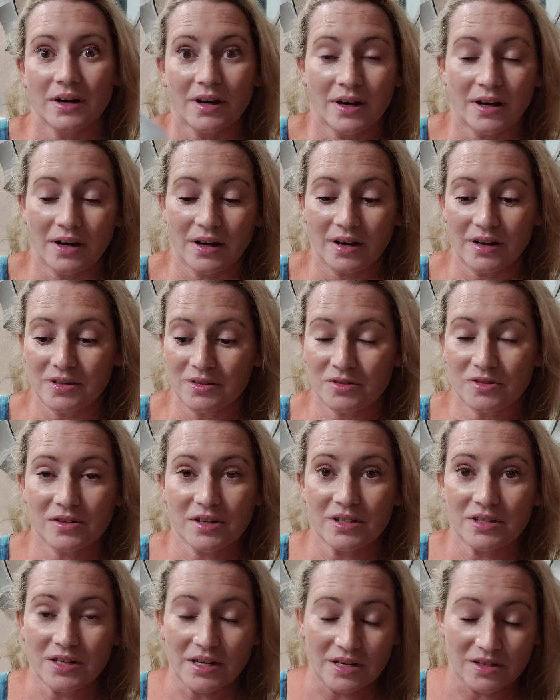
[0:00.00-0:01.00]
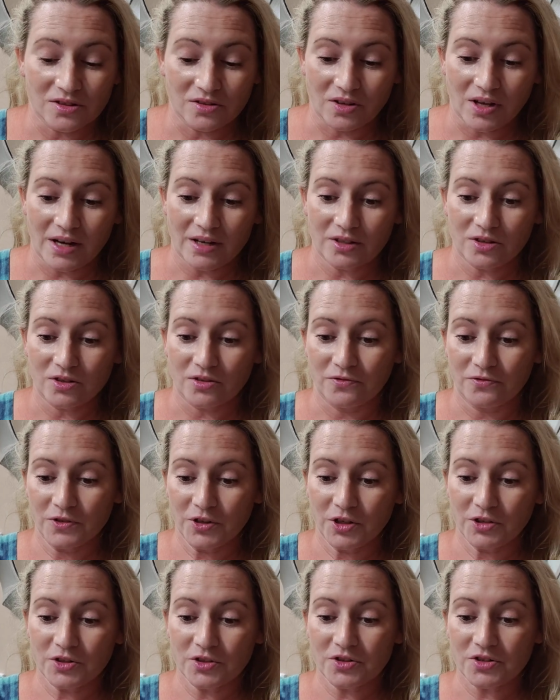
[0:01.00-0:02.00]
It contains a lot of good
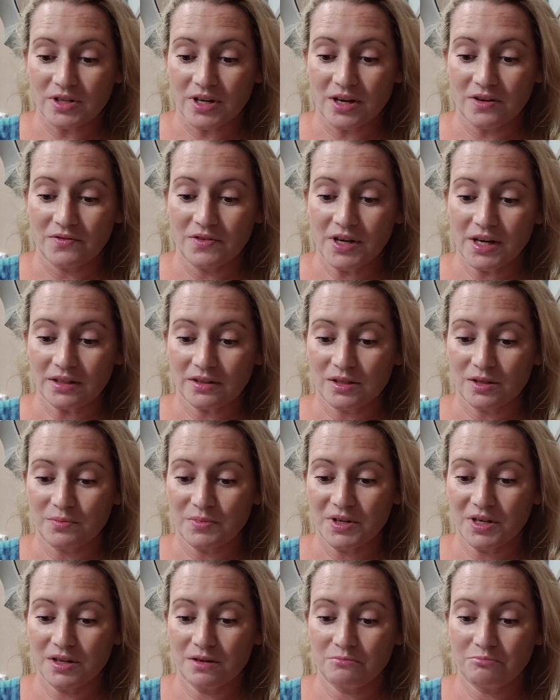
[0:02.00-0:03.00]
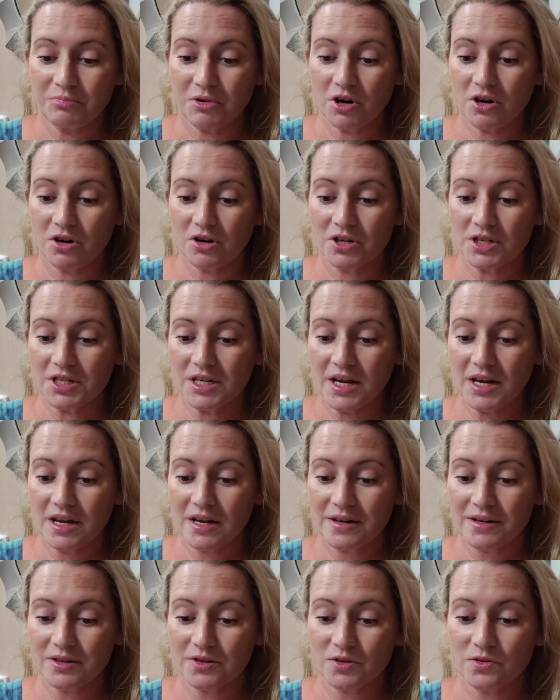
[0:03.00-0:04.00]
filters. I have yet to be burned,
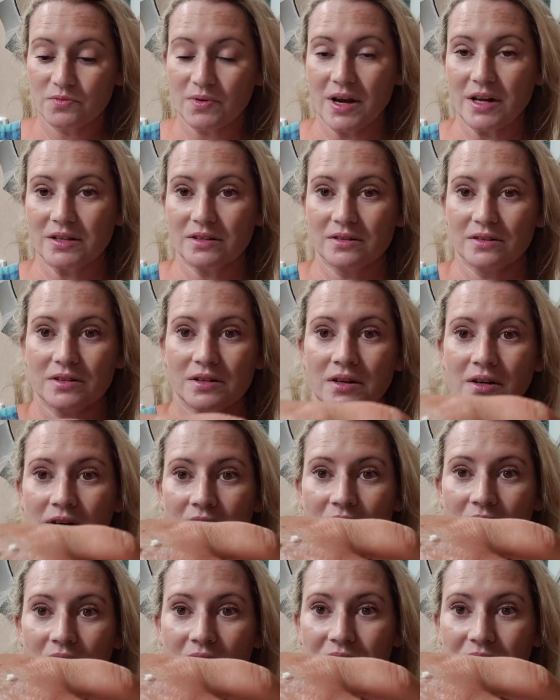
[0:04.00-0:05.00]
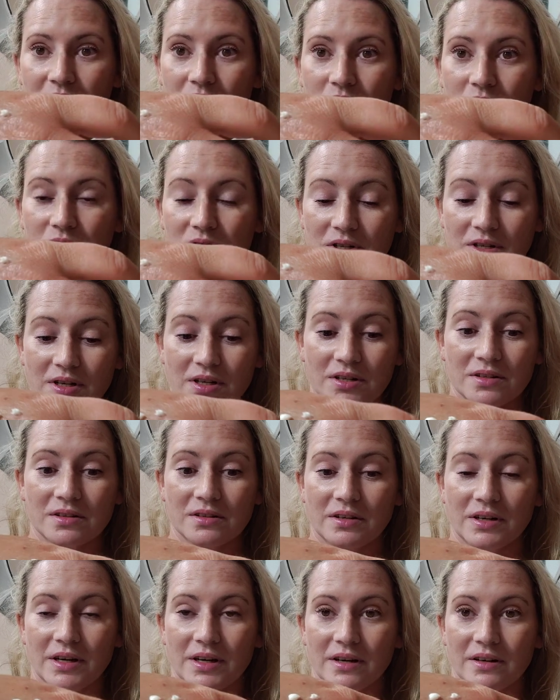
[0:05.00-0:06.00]
tanned, or reddened ever using it.
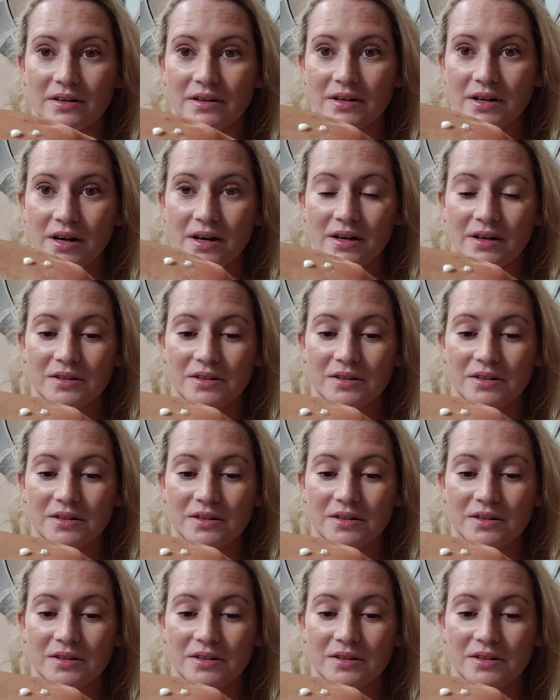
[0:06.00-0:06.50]
And